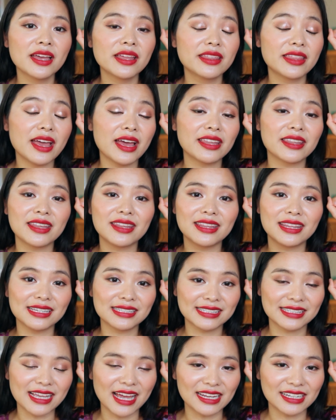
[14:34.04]
then
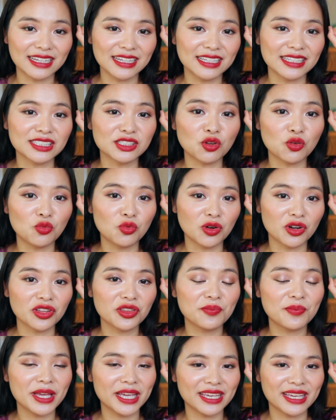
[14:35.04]
this set is
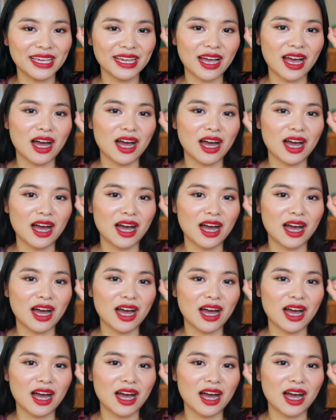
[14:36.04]
worth picking